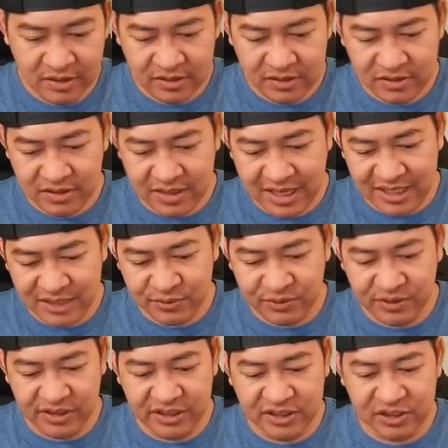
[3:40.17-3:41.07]
So that's
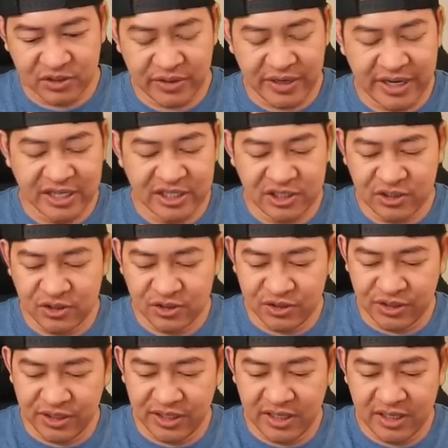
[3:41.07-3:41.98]
really strange.
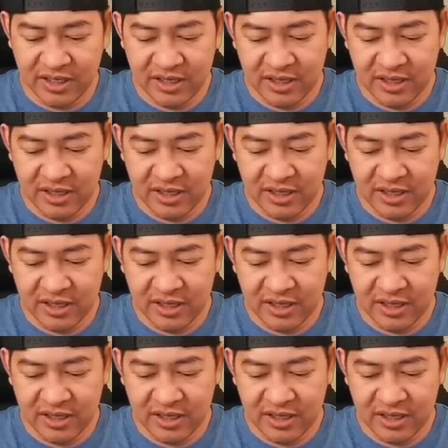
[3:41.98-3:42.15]
Usually